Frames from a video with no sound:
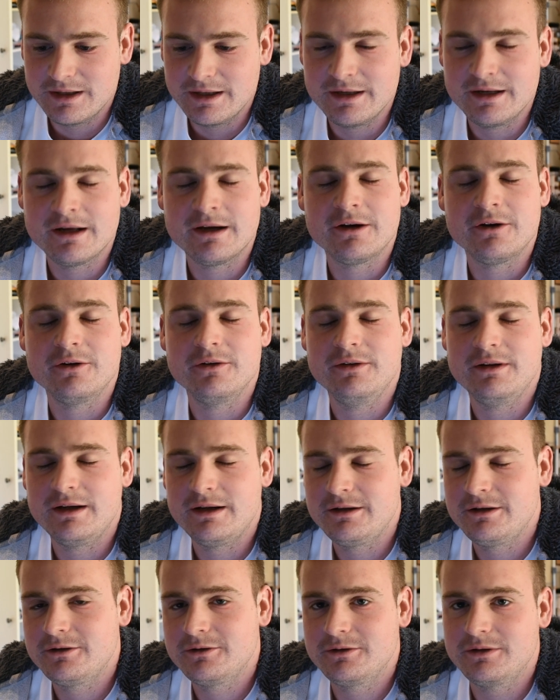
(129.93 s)
And I'll
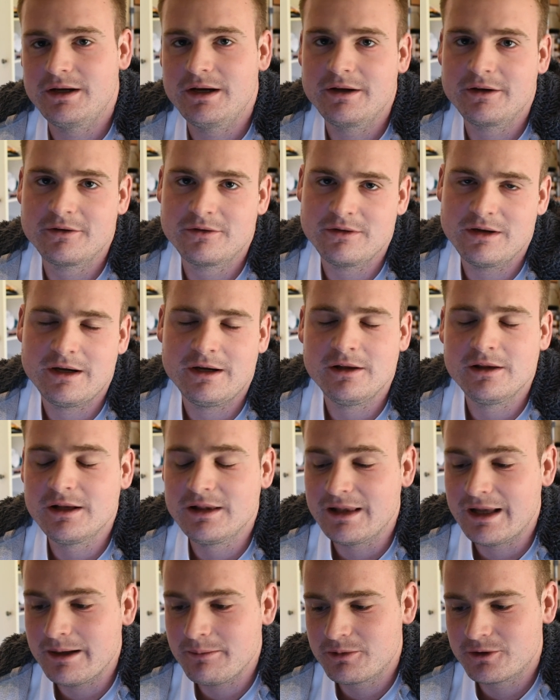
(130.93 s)
now, I'll
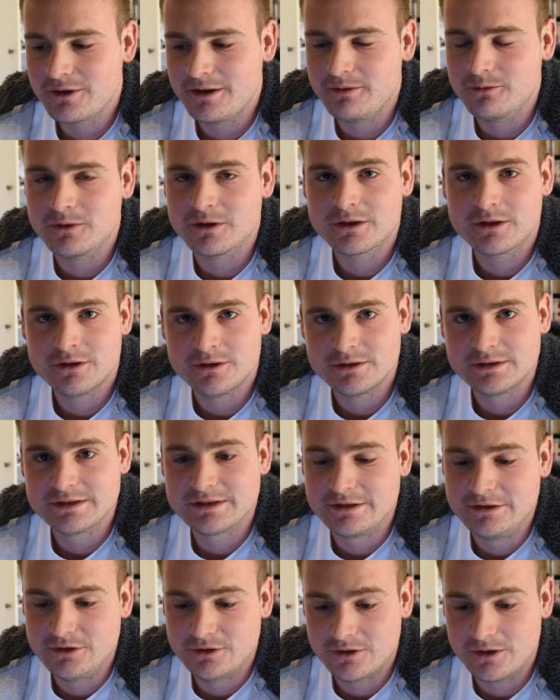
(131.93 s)
elaborate what Conn
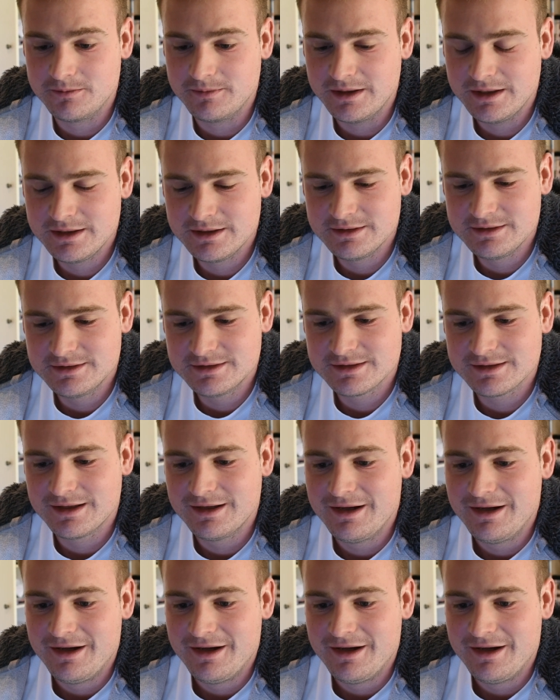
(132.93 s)
syndrome is,